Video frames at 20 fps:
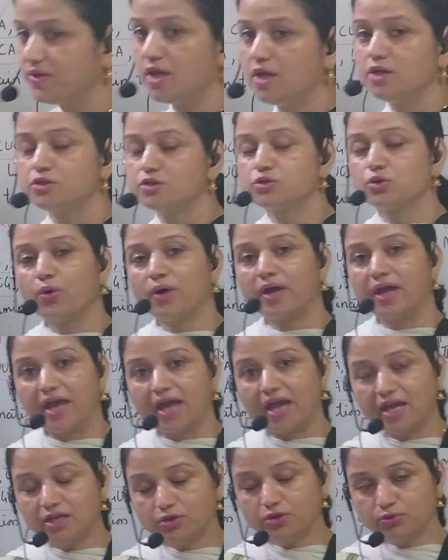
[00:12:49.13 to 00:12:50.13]
So
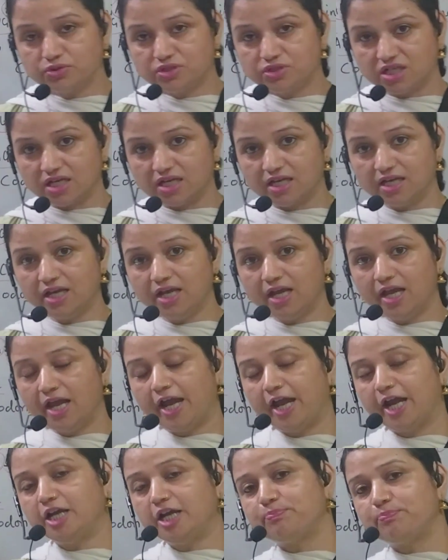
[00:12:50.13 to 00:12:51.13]
AUG,
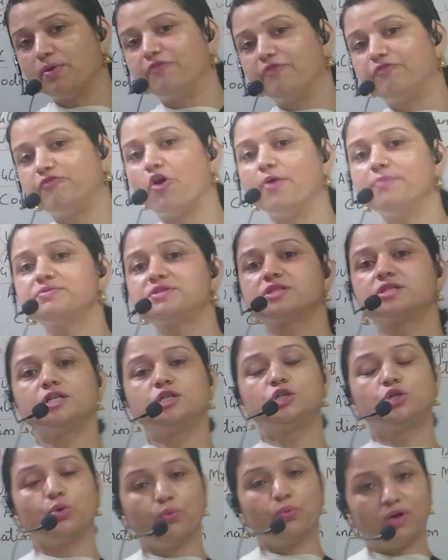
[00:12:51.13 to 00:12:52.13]
it performs the
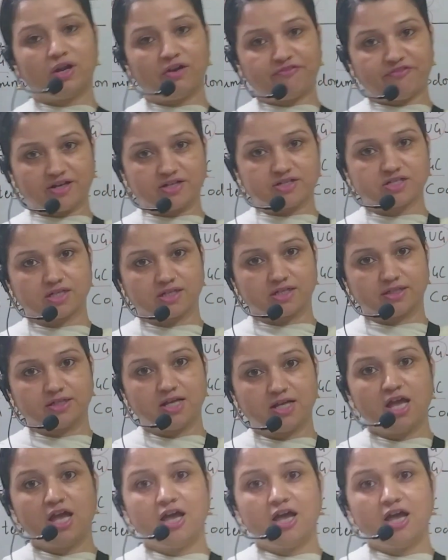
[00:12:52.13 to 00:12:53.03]
dual function.